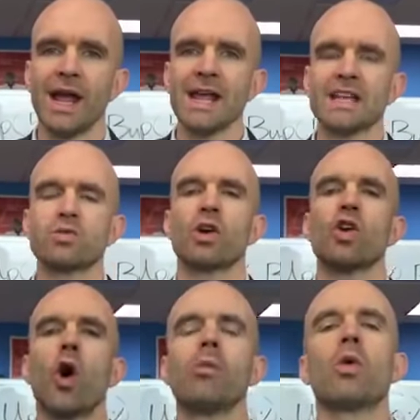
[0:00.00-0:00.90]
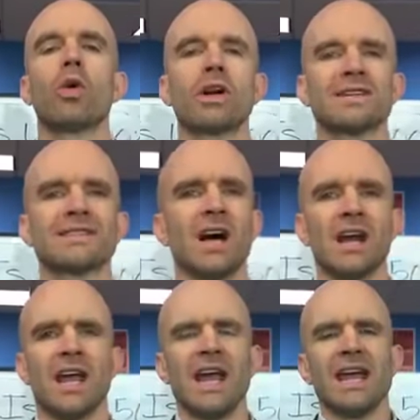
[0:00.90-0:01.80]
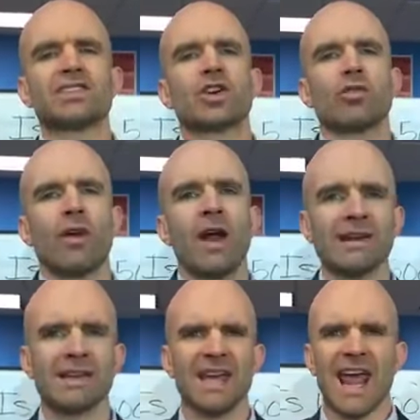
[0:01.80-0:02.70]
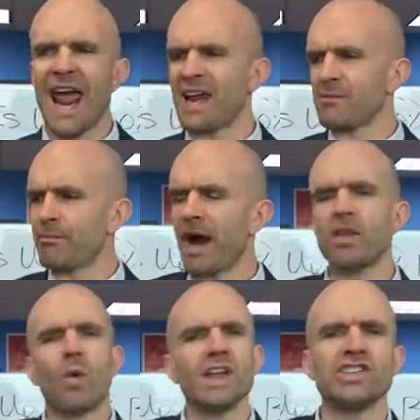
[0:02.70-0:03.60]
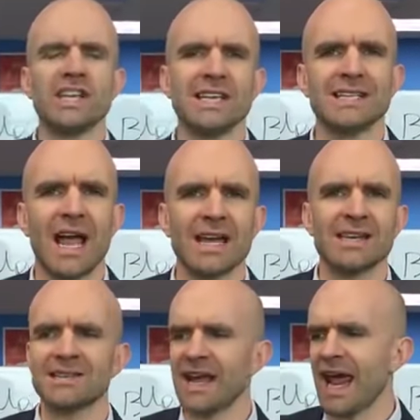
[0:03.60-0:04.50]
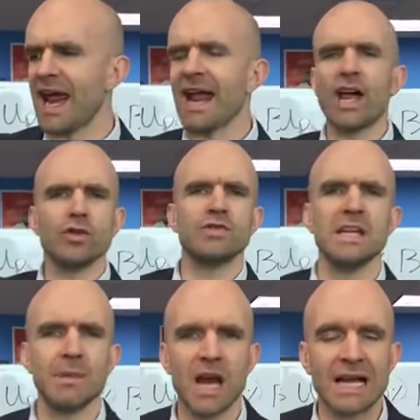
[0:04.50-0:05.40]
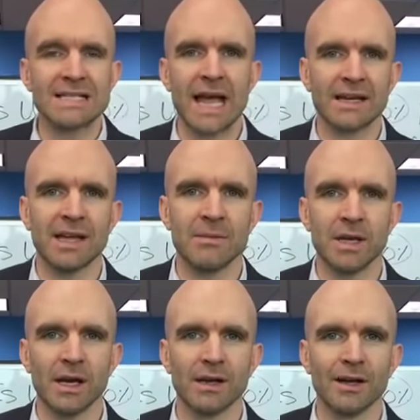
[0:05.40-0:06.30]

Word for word: It's where noble work is done. It's great. And by the way, cheeky scientist, I hate how you demonize academia.